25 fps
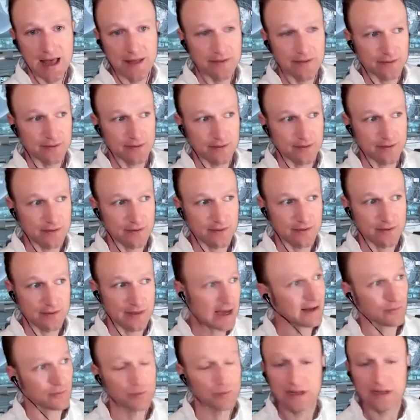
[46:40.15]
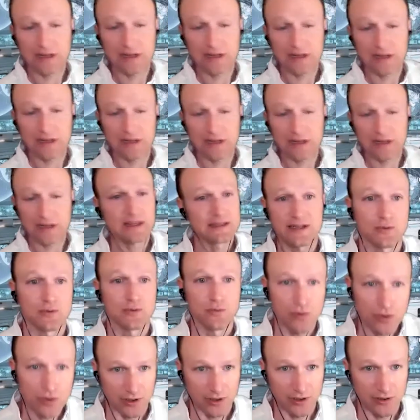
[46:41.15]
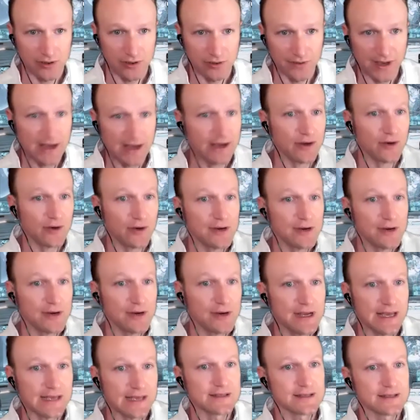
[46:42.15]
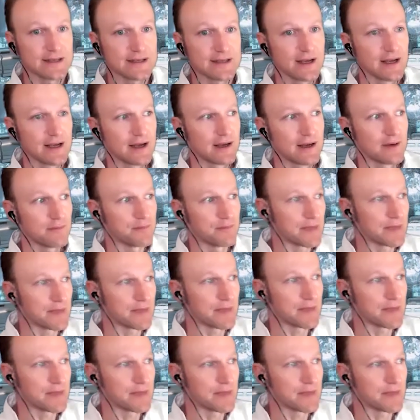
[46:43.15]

and that really doesn't work that creates